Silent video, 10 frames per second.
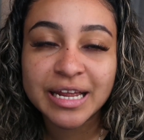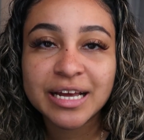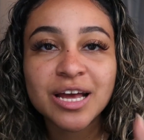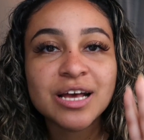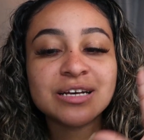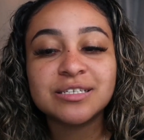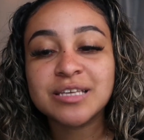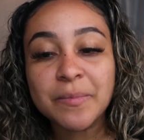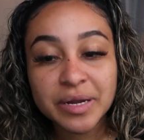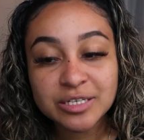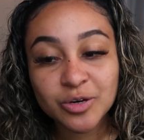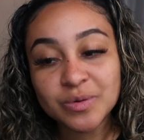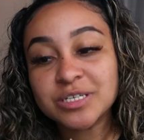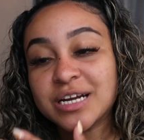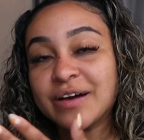Like somebody's
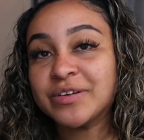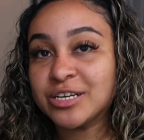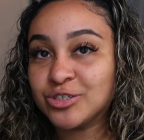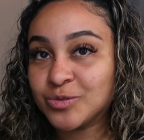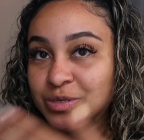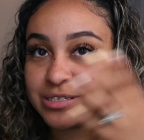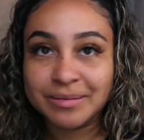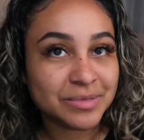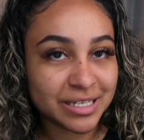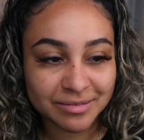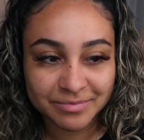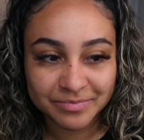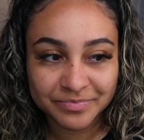always gonna have an issue with something.